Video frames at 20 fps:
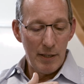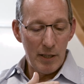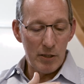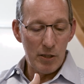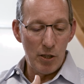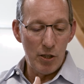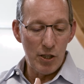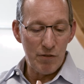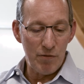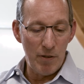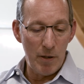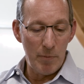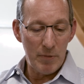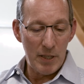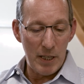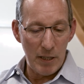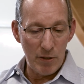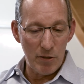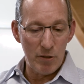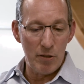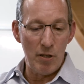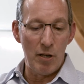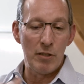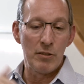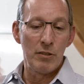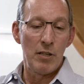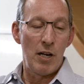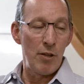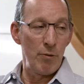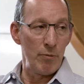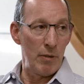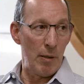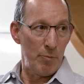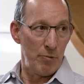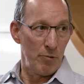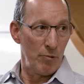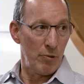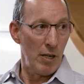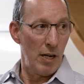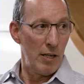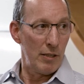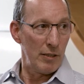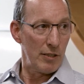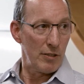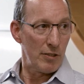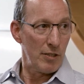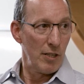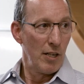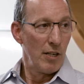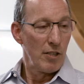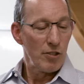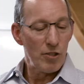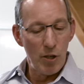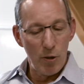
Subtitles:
that goes from kindergarten all the way up through college.